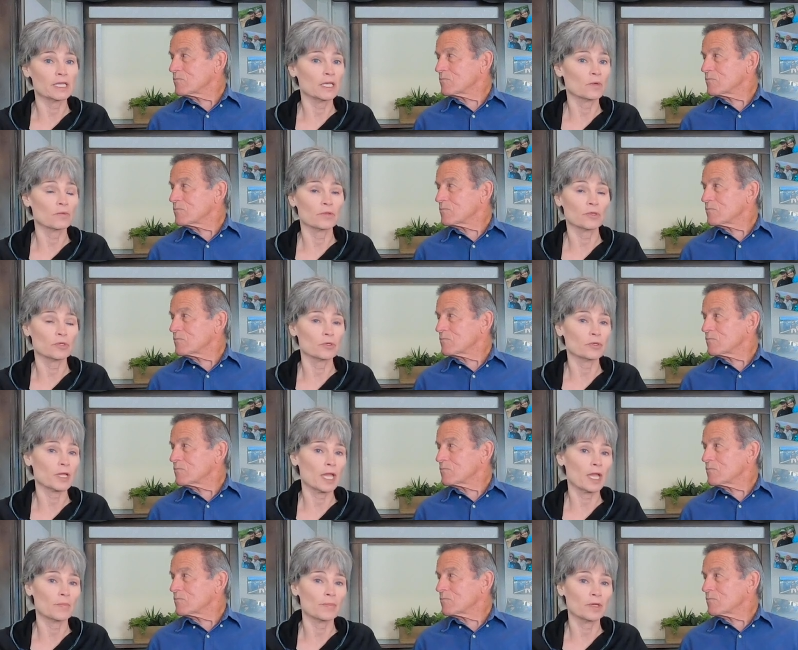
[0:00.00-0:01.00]
Speaker 1: I think whether you're
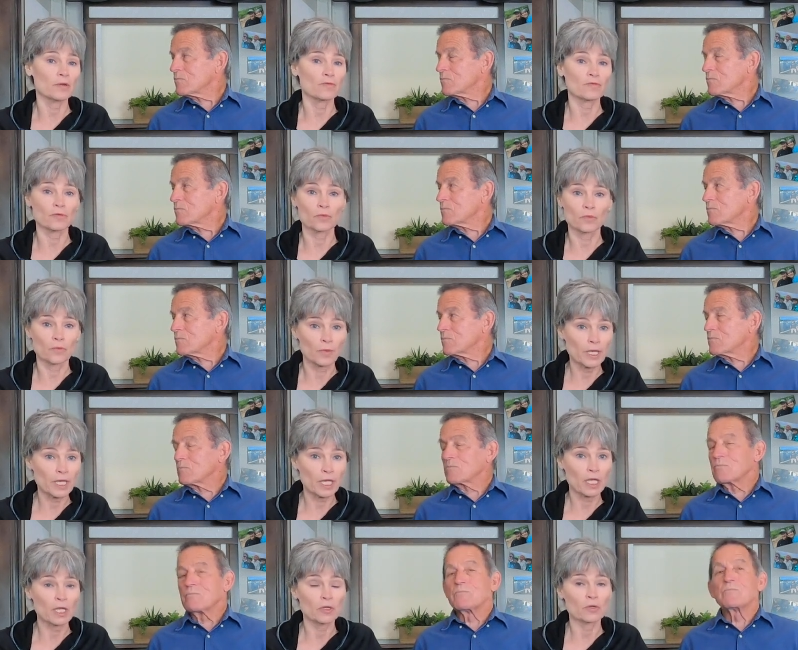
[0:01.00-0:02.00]
camping for the
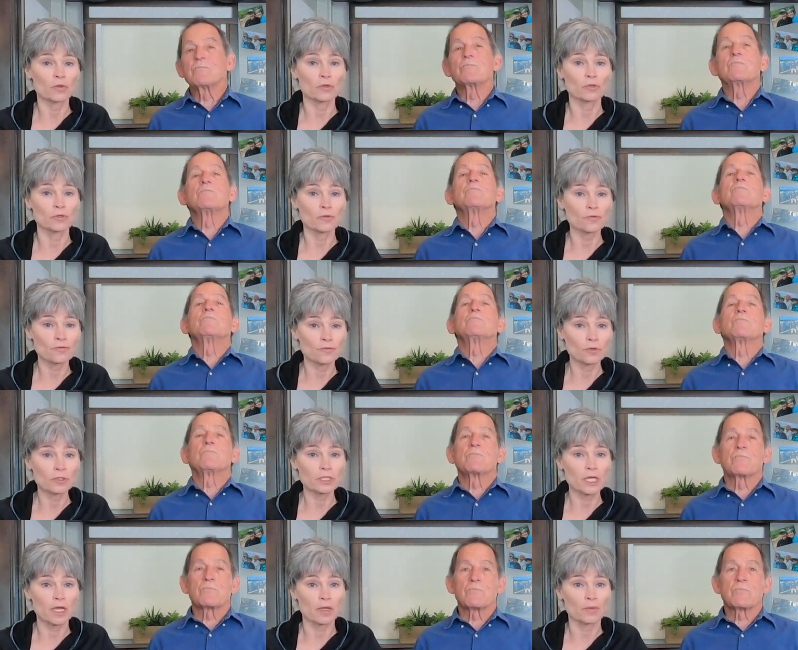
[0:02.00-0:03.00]
weekend or you're
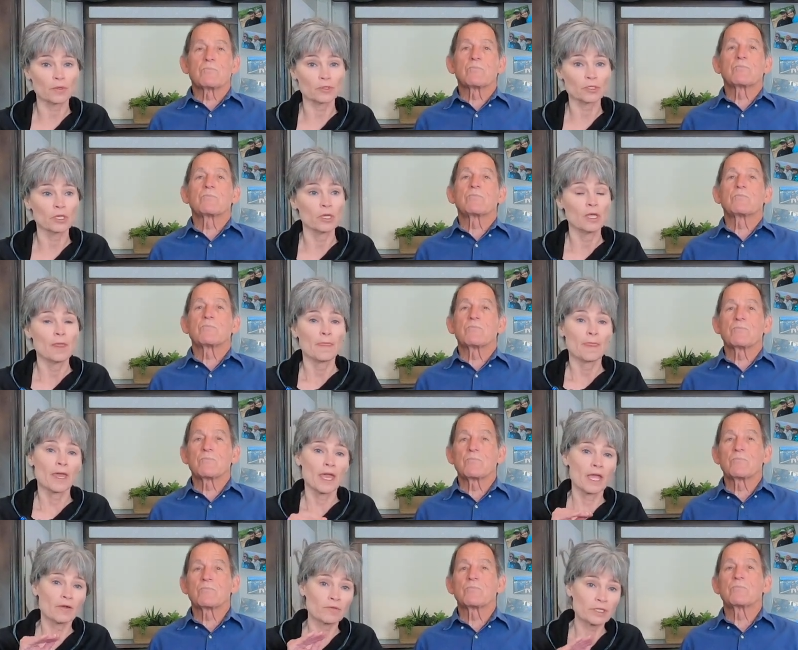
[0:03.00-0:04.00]
full timers,
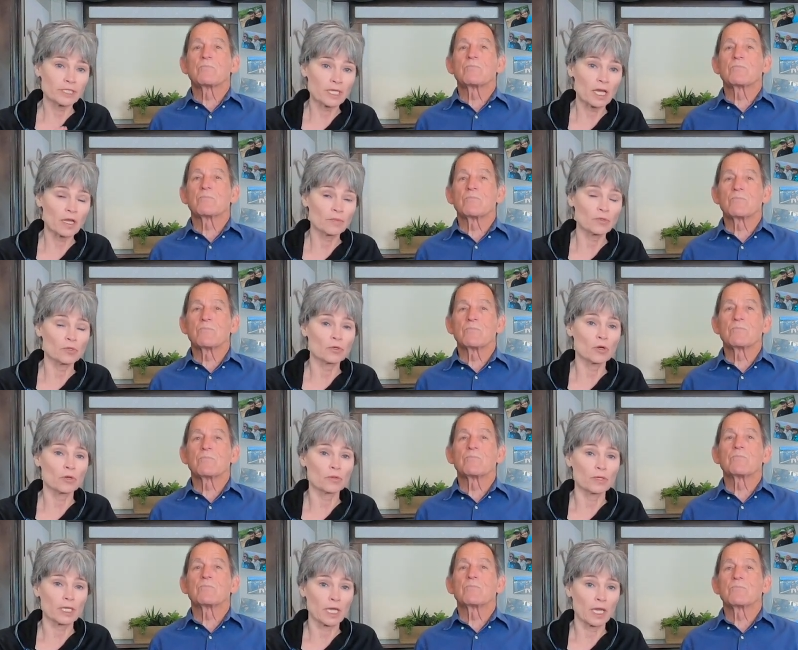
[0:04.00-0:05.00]
every time you
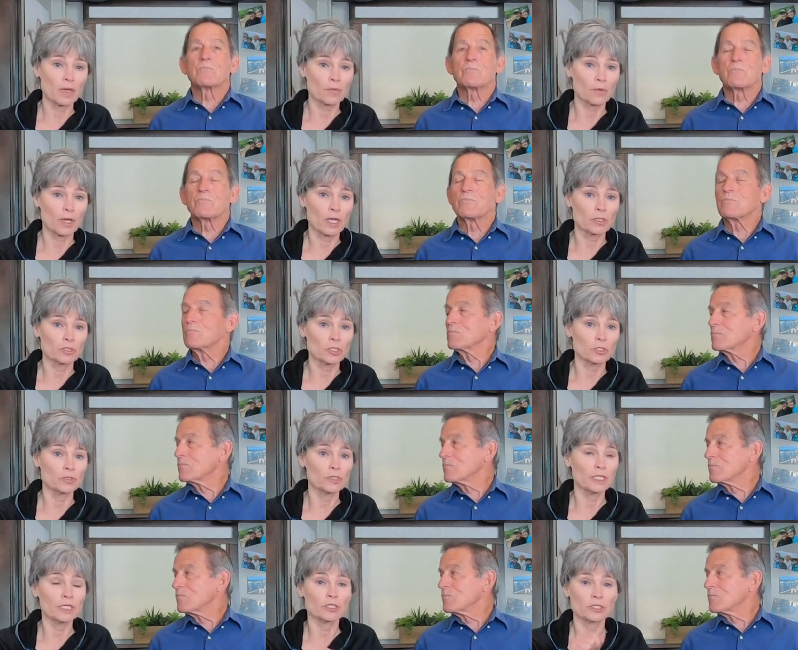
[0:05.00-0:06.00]
go to a campground,
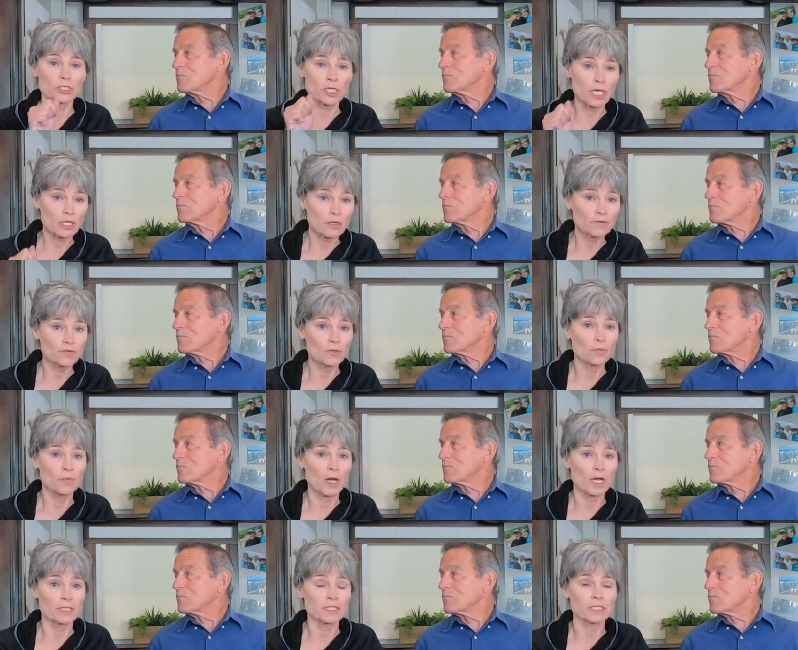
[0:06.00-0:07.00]
you need to check a few
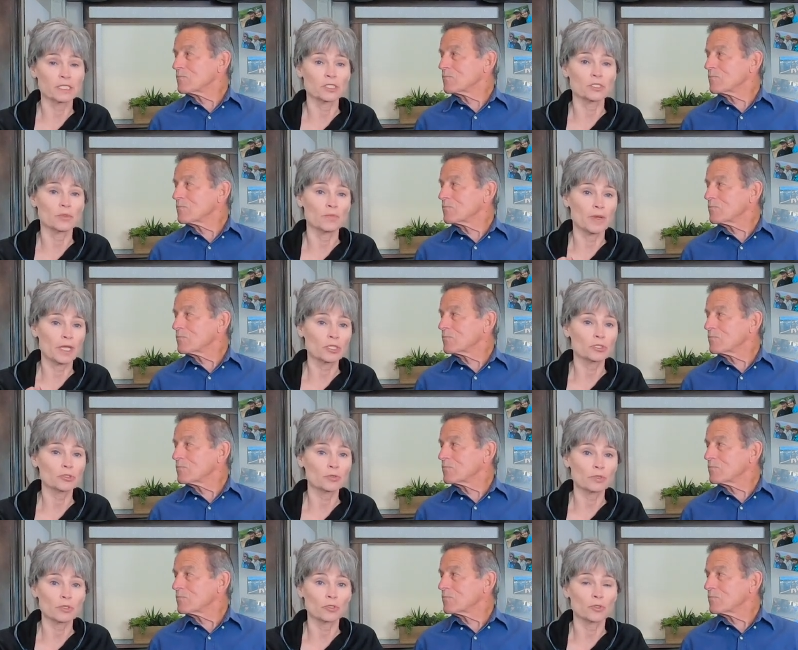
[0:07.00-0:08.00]
boxes to make
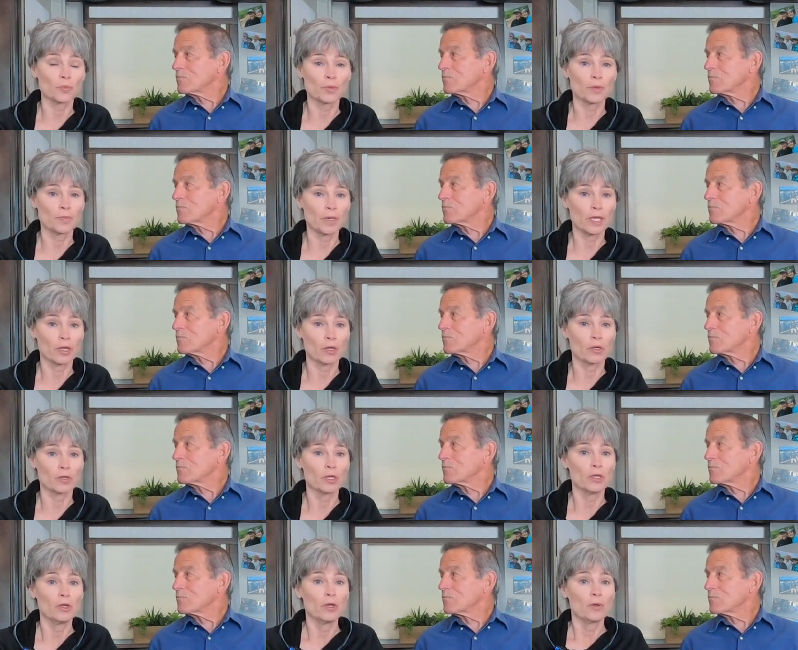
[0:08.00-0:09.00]
sure that you're
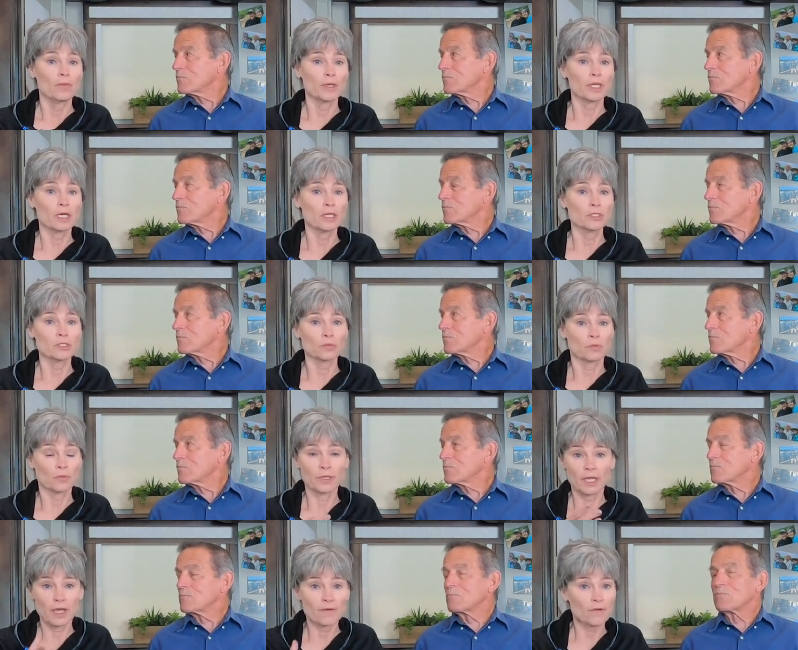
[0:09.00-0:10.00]
prepared because
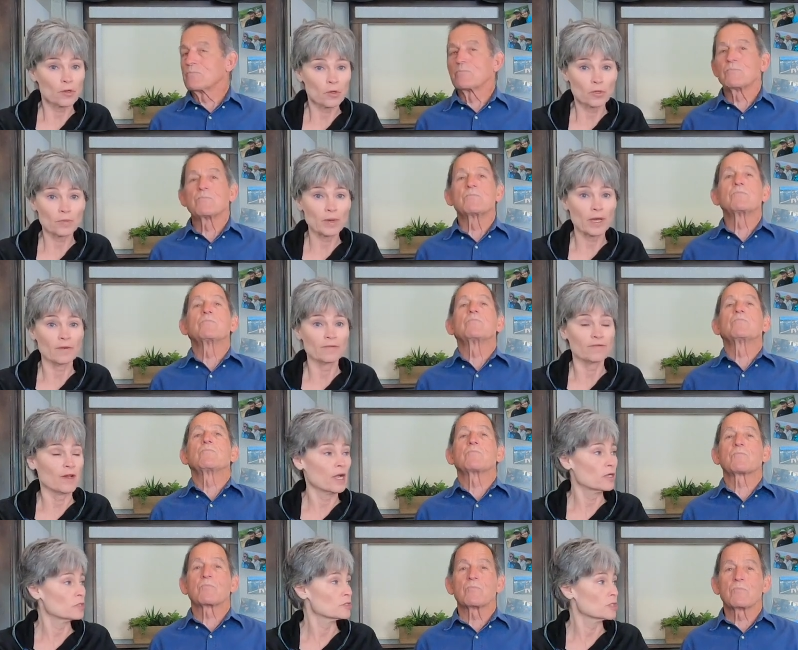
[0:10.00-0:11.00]
we have heard about
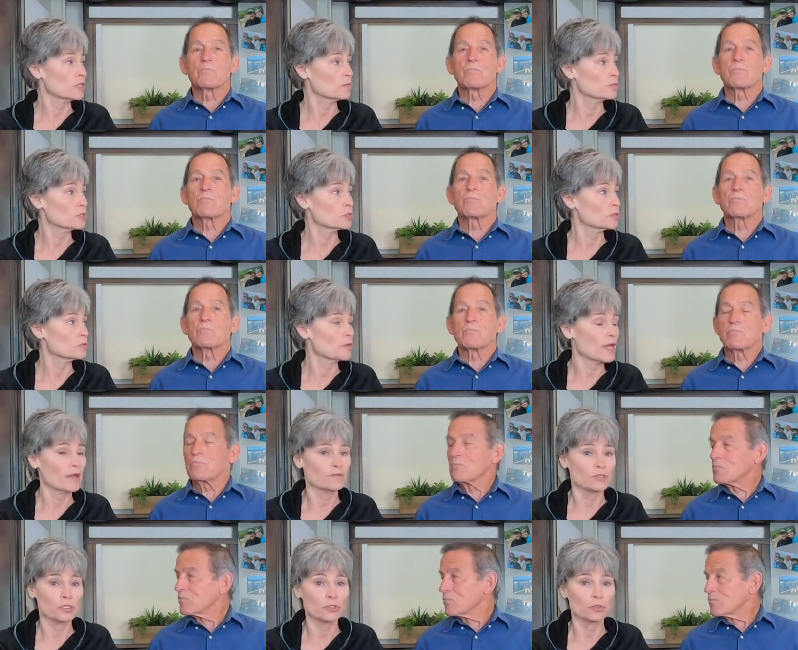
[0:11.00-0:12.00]
fires, and I'm sure you
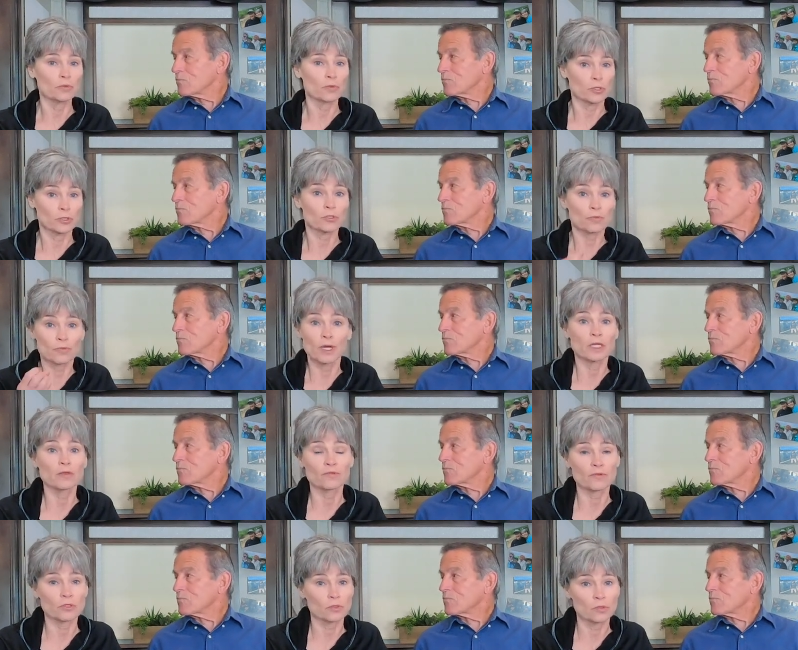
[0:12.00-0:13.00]
have too, where you're
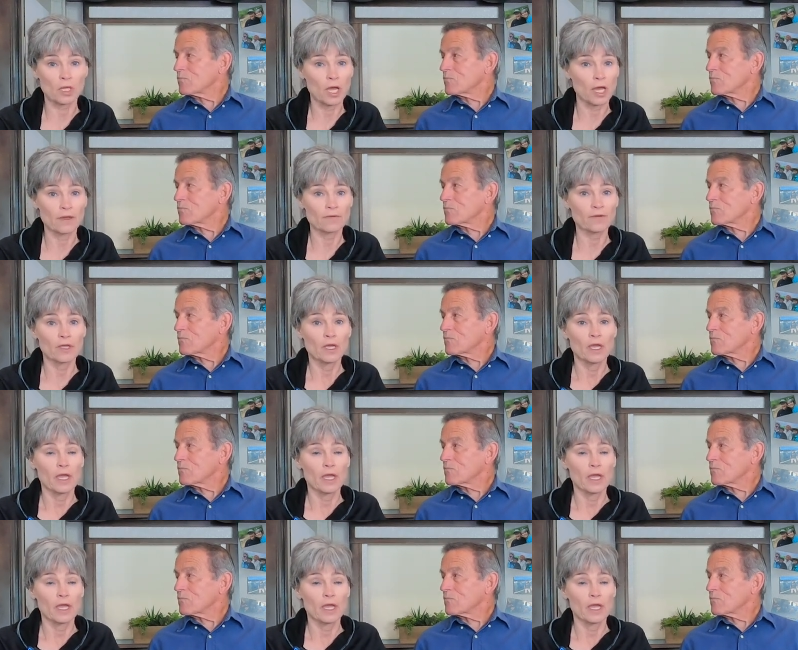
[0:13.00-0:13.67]
running for your life.